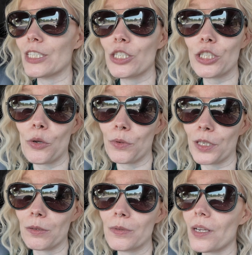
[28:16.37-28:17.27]
So
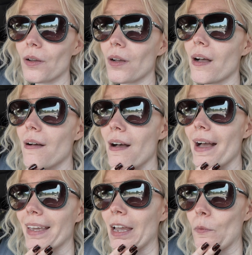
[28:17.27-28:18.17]
cute.
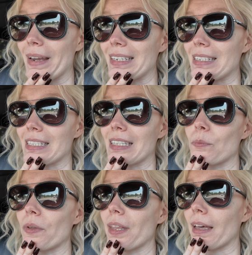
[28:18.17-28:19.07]
I can't wait to see
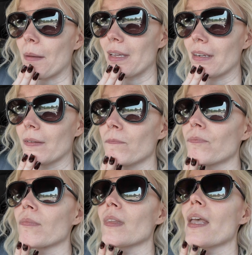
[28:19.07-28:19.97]
them when they come in.
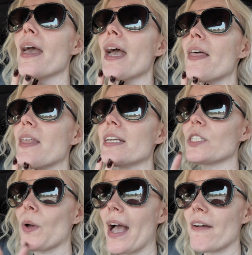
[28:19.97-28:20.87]
And then
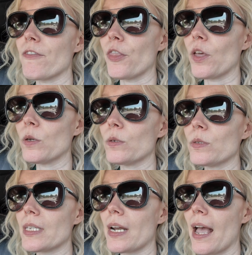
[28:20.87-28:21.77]
so I have
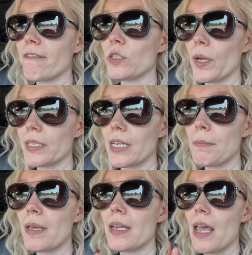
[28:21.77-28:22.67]
those that I have to wait to
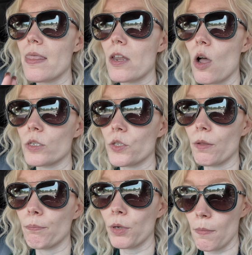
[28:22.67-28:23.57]
come in, and then also
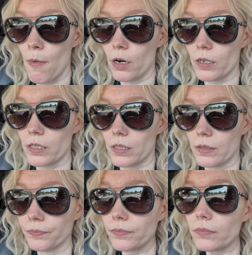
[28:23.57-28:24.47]
the bookmarks
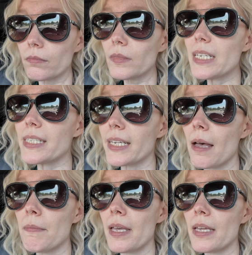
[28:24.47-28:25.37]
to
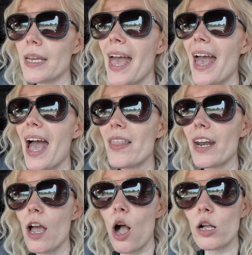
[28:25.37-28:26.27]
come in. And then
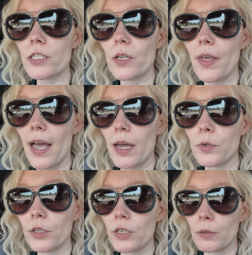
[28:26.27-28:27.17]
they had
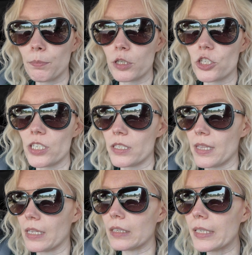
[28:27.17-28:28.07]
where you could purchase
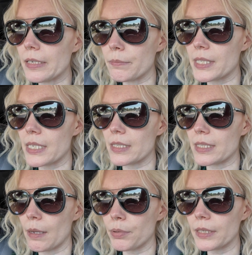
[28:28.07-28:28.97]
the clips
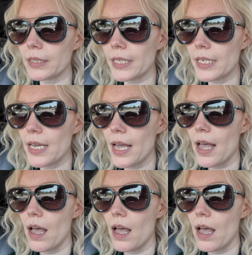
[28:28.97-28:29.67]
separately.